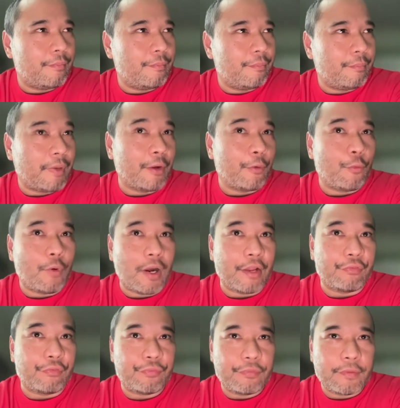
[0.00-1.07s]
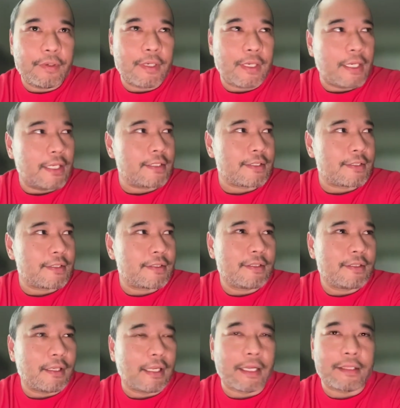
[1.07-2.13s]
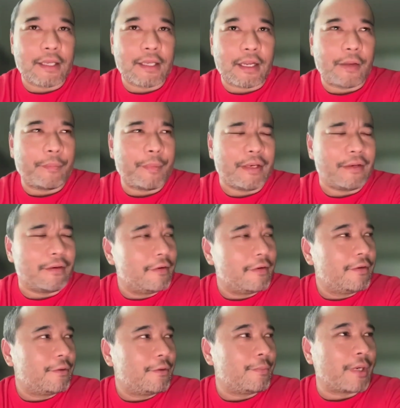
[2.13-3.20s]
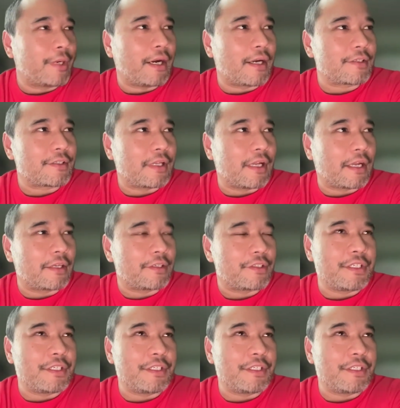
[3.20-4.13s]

my wife is like that. I mean, oh my gosh, like